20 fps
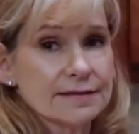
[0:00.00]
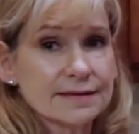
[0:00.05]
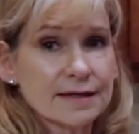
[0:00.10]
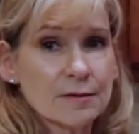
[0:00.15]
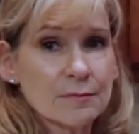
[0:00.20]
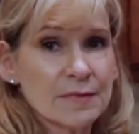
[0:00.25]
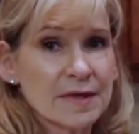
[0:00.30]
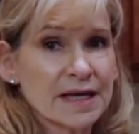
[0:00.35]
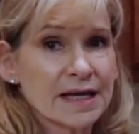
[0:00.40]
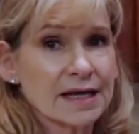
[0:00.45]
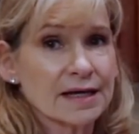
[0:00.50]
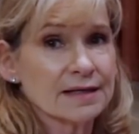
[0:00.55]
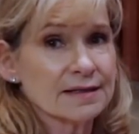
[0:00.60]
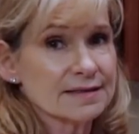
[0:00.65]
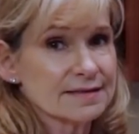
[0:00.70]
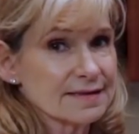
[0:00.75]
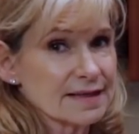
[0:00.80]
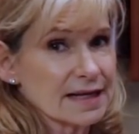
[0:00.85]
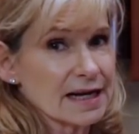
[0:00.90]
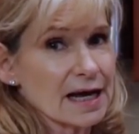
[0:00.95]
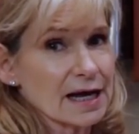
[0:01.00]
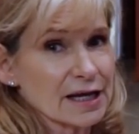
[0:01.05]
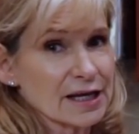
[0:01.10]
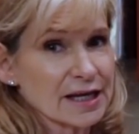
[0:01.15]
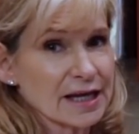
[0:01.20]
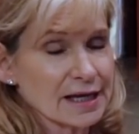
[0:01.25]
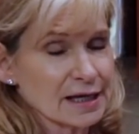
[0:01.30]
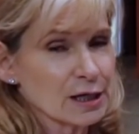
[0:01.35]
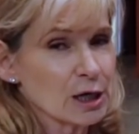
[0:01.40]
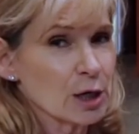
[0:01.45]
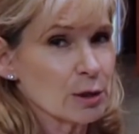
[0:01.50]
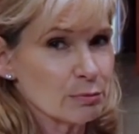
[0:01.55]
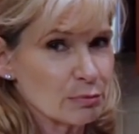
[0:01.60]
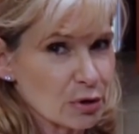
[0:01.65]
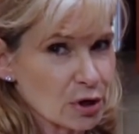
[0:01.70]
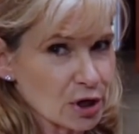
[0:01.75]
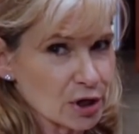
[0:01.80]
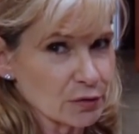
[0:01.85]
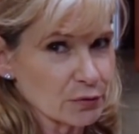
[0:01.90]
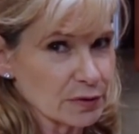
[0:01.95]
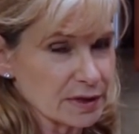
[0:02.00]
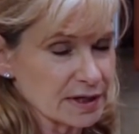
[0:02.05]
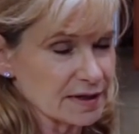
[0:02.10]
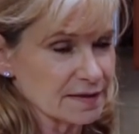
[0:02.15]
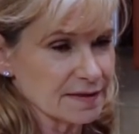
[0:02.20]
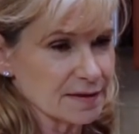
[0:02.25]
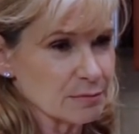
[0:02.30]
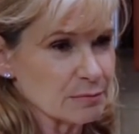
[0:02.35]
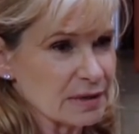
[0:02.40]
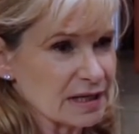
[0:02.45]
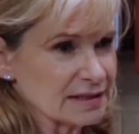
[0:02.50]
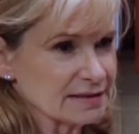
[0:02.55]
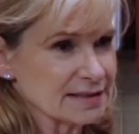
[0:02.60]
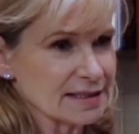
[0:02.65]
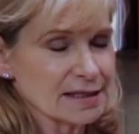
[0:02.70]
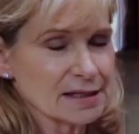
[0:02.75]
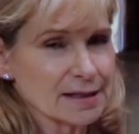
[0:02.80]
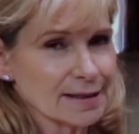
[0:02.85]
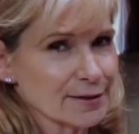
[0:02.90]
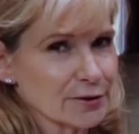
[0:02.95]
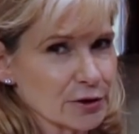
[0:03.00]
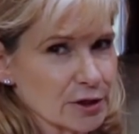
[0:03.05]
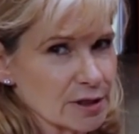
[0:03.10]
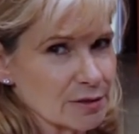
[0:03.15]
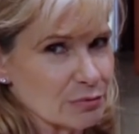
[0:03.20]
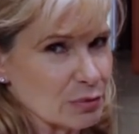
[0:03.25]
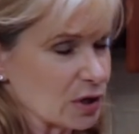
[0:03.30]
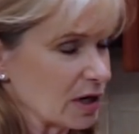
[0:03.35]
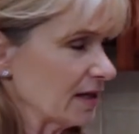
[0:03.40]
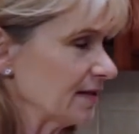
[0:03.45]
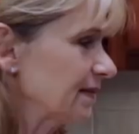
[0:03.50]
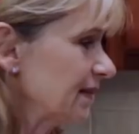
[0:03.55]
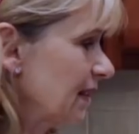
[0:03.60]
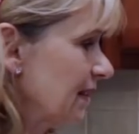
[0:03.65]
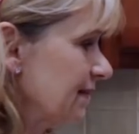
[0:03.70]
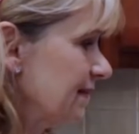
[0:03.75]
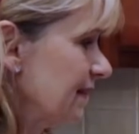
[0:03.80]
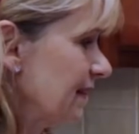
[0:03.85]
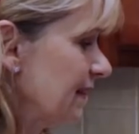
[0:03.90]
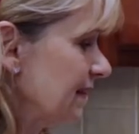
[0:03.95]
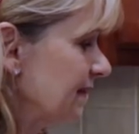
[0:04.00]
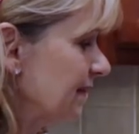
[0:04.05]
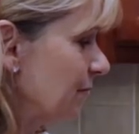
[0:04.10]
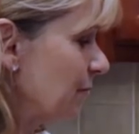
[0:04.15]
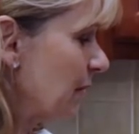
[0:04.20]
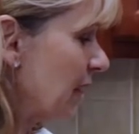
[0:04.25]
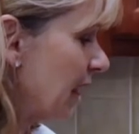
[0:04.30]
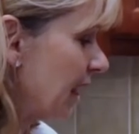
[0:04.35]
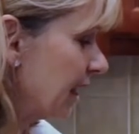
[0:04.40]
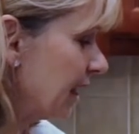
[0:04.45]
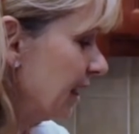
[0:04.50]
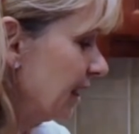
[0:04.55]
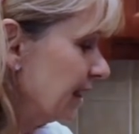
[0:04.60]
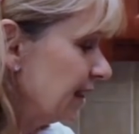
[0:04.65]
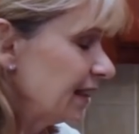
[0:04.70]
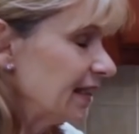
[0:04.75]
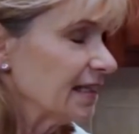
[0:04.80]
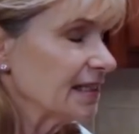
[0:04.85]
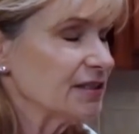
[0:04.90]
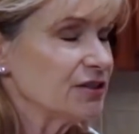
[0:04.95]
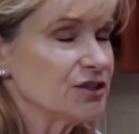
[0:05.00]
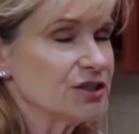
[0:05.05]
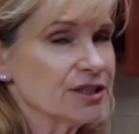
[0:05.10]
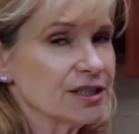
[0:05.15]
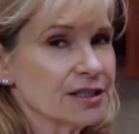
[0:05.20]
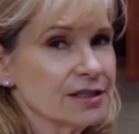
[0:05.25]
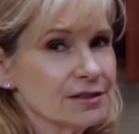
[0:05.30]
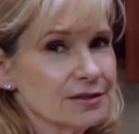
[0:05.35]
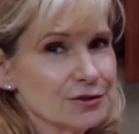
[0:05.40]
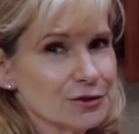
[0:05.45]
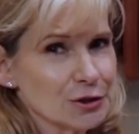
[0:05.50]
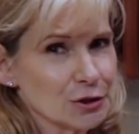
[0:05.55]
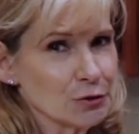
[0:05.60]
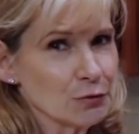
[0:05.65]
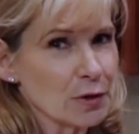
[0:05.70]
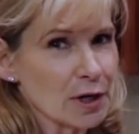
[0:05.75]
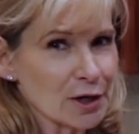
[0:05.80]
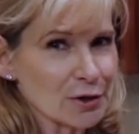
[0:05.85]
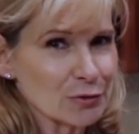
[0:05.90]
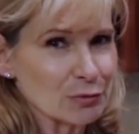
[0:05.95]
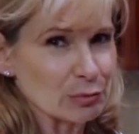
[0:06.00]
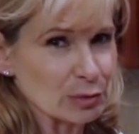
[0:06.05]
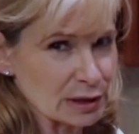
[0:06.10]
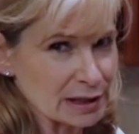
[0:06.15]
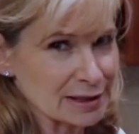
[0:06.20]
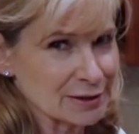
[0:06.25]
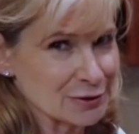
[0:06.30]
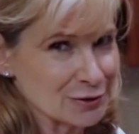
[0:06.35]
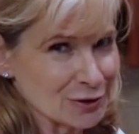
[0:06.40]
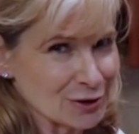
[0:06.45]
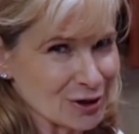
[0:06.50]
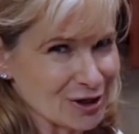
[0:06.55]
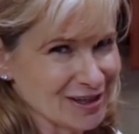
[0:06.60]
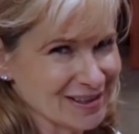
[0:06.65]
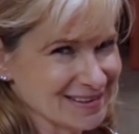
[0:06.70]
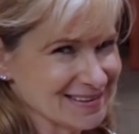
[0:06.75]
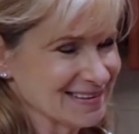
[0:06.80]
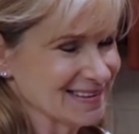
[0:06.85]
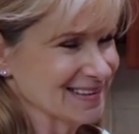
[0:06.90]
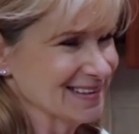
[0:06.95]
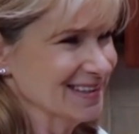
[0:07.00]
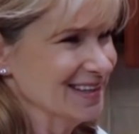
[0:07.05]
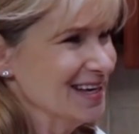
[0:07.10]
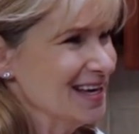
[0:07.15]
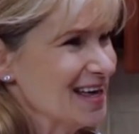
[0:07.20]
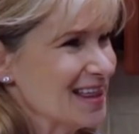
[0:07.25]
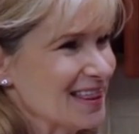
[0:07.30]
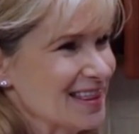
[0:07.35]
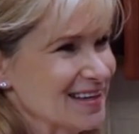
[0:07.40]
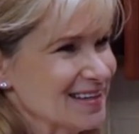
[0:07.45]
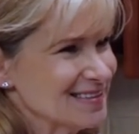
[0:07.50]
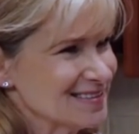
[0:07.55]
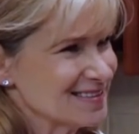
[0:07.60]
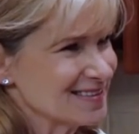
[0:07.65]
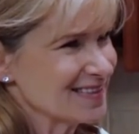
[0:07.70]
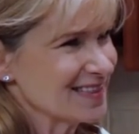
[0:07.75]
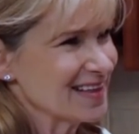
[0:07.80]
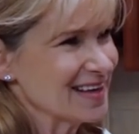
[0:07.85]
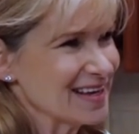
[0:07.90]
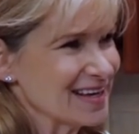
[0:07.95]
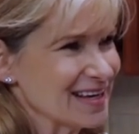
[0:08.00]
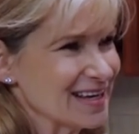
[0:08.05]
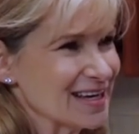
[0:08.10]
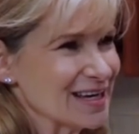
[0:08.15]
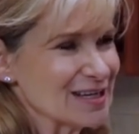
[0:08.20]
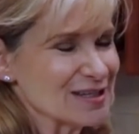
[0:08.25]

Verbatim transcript: something else that I cannot part with in my decluttering process is my Ninja Duo blender. This thing